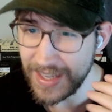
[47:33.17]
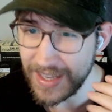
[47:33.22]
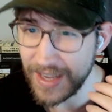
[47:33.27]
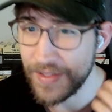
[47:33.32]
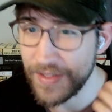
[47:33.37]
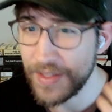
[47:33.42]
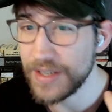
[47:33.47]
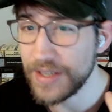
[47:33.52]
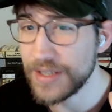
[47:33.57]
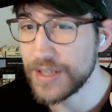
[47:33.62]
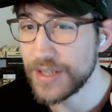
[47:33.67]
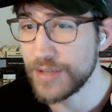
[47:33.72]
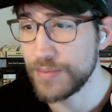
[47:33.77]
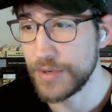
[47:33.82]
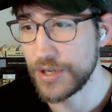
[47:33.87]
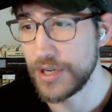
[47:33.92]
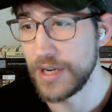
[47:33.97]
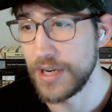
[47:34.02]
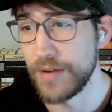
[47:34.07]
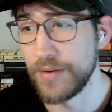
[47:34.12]
this is
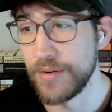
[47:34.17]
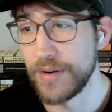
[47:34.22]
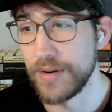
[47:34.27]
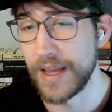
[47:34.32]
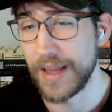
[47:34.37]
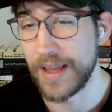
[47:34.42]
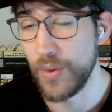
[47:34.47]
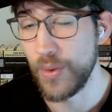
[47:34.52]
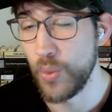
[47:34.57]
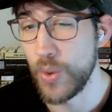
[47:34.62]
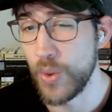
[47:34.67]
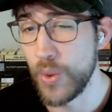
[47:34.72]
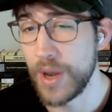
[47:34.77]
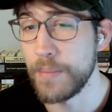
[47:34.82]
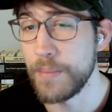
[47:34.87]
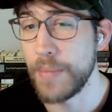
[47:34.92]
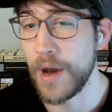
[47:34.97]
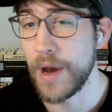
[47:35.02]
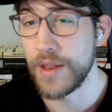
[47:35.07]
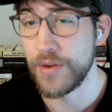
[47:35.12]
especially good, like
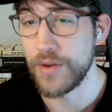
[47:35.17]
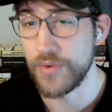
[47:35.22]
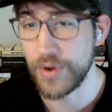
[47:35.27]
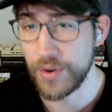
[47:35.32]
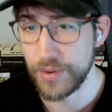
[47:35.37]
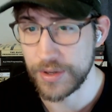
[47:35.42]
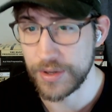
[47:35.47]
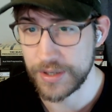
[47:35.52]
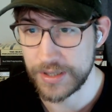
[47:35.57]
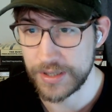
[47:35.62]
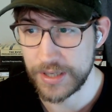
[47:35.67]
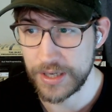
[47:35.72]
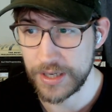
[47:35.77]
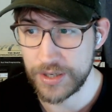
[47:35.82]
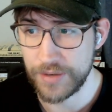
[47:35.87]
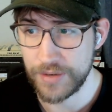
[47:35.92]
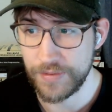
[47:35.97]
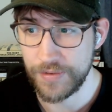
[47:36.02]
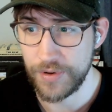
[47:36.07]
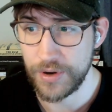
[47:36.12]
when binary
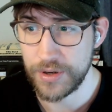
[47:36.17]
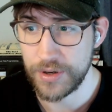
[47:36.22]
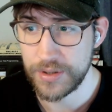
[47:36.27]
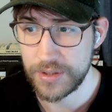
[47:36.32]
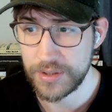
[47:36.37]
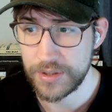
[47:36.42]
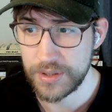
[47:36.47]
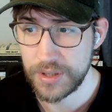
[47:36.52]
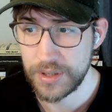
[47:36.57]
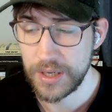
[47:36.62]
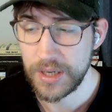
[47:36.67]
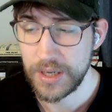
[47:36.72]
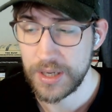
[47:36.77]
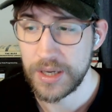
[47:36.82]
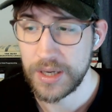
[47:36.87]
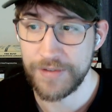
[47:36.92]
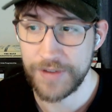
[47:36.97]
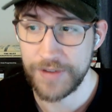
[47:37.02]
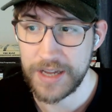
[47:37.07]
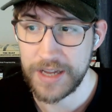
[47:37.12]
quantization
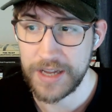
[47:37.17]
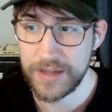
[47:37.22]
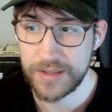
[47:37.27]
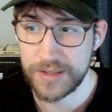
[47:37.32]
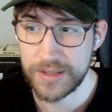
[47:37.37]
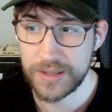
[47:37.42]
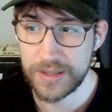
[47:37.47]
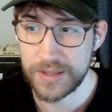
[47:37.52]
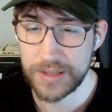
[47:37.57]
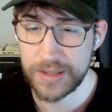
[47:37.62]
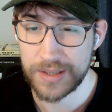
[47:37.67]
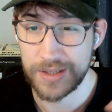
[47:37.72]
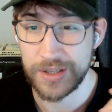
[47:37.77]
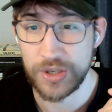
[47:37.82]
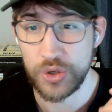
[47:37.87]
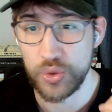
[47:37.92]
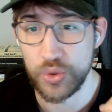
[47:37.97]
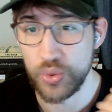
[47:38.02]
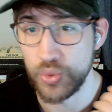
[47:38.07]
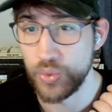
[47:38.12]
fails,
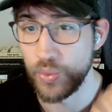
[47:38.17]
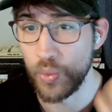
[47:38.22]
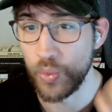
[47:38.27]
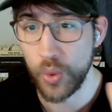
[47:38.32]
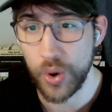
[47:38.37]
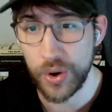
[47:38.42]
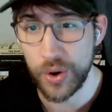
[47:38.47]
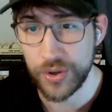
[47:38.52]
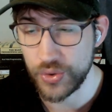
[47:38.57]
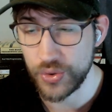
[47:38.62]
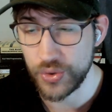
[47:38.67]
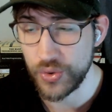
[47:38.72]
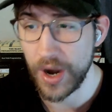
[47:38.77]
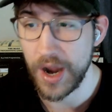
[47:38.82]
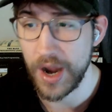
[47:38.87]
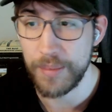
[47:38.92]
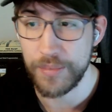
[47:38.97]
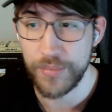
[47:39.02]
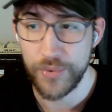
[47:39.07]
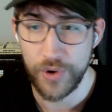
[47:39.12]
you want to
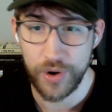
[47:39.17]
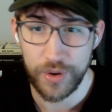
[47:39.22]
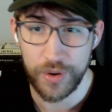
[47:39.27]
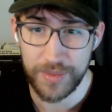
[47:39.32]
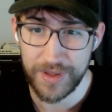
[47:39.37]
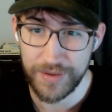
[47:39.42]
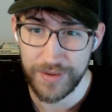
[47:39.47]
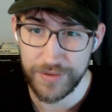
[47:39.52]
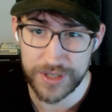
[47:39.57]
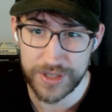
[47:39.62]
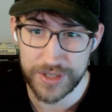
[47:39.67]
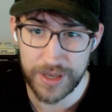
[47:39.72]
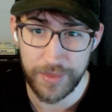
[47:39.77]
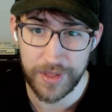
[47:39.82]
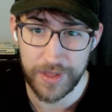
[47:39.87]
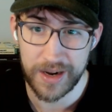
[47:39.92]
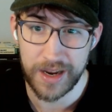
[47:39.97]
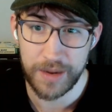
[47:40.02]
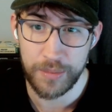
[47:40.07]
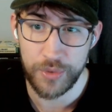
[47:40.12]
grab probably for
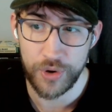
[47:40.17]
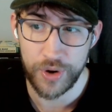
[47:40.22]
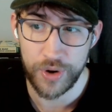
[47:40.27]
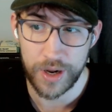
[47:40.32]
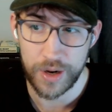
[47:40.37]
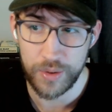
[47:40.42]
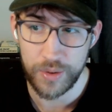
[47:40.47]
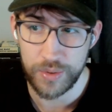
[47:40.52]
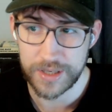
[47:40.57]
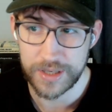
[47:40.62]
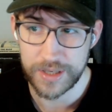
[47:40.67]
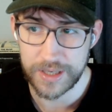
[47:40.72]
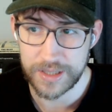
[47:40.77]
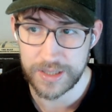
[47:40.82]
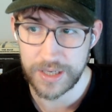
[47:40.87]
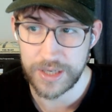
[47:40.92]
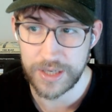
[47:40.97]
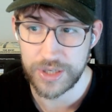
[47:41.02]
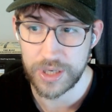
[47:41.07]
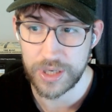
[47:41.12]
something like product
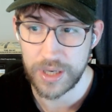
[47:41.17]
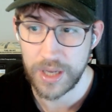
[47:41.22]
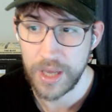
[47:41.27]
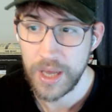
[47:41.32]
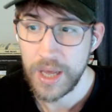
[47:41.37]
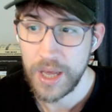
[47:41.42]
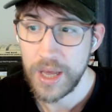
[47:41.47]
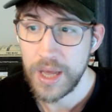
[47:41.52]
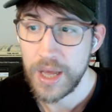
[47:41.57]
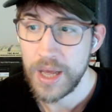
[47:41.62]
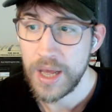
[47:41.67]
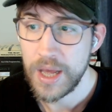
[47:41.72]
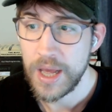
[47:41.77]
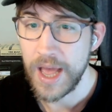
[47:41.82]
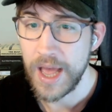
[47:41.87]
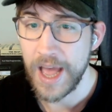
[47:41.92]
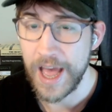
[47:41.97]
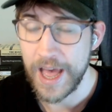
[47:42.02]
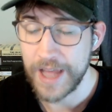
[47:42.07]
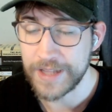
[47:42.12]
quantization.
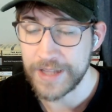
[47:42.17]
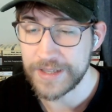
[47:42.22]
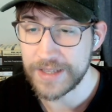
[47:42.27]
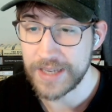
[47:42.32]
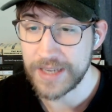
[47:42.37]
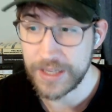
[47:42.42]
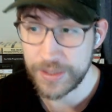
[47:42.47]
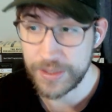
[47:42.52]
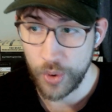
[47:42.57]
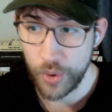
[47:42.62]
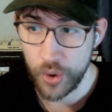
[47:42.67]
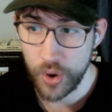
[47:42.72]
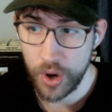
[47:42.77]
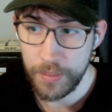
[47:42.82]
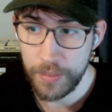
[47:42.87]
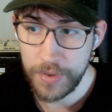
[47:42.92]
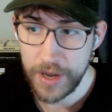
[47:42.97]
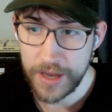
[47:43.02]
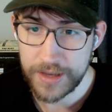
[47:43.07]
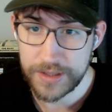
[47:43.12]
And it's more
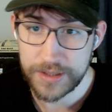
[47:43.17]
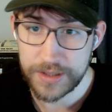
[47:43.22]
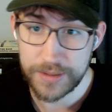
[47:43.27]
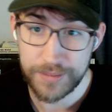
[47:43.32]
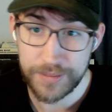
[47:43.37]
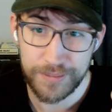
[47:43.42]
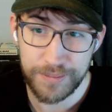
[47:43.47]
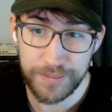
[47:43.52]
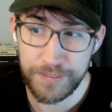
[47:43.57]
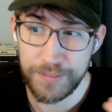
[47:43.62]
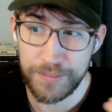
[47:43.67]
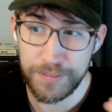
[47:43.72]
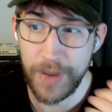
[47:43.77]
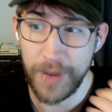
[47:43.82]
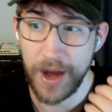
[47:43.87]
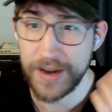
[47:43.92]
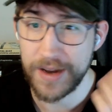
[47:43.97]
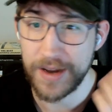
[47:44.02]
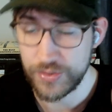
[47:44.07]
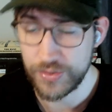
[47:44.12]
complex,
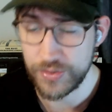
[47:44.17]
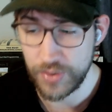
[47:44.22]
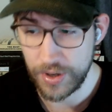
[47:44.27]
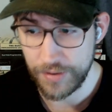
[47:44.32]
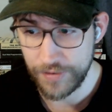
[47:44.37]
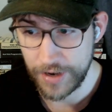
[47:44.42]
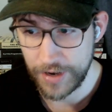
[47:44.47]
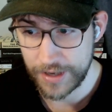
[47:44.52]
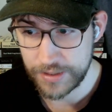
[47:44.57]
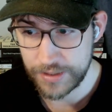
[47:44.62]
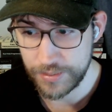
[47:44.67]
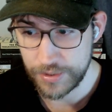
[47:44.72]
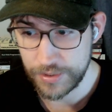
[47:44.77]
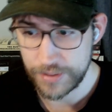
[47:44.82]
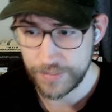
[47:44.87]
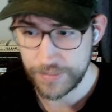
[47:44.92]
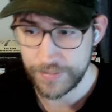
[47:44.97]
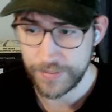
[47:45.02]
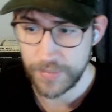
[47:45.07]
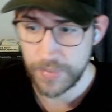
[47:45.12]
but it's really
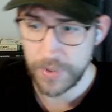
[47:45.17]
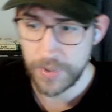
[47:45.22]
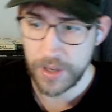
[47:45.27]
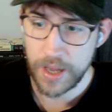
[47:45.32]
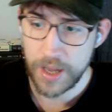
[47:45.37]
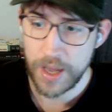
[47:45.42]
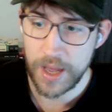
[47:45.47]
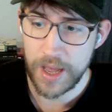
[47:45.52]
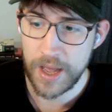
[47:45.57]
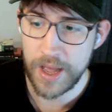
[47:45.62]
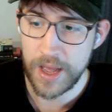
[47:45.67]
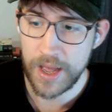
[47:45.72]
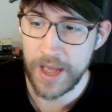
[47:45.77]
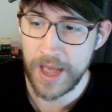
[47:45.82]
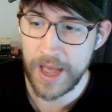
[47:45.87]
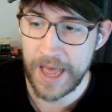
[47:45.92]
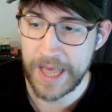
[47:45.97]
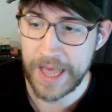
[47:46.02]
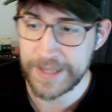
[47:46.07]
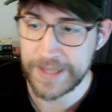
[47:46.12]
flexible.
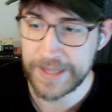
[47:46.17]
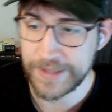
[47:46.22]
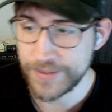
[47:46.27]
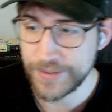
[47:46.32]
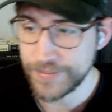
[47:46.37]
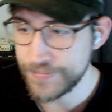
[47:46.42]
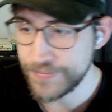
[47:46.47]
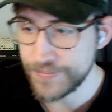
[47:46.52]
And